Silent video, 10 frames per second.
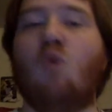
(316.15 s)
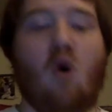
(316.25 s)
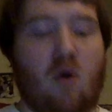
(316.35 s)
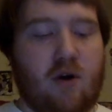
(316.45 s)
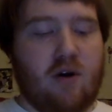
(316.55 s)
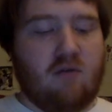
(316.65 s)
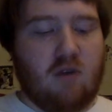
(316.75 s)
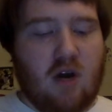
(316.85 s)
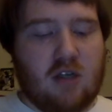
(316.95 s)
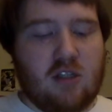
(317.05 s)
Warren of
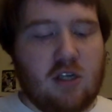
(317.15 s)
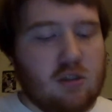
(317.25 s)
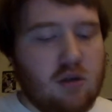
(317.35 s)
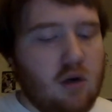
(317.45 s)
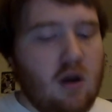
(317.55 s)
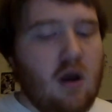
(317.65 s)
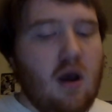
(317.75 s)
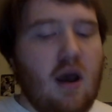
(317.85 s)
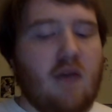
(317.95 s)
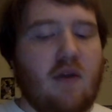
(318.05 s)
Rochester.
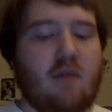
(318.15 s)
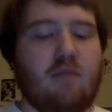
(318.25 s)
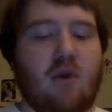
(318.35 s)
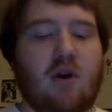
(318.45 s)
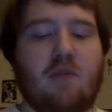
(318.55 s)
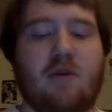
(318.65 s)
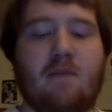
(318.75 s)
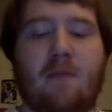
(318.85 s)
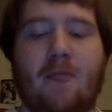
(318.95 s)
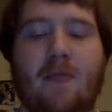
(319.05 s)
And then Bunnaman